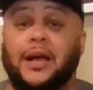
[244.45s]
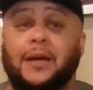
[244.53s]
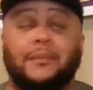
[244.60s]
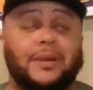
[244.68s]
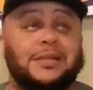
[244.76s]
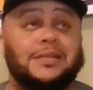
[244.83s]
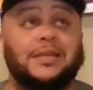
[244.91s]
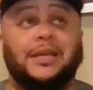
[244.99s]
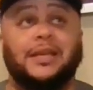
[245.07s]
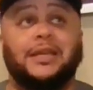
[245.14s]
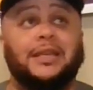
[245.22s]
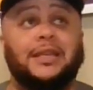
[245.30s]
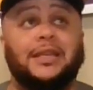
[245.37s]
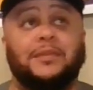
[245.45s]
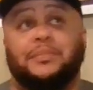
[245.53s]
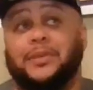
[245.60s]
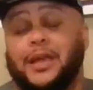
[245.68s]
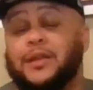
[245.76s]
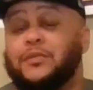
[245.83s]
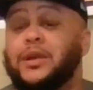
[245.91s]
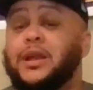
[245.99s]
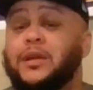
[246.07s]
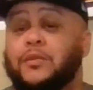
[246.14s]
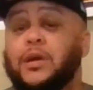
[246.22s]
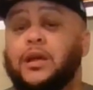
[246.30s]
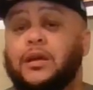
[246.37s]
I must say he played really
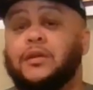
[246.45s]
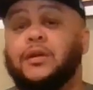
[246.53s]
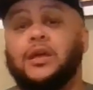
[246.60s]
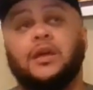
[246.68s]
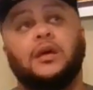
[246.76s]
well.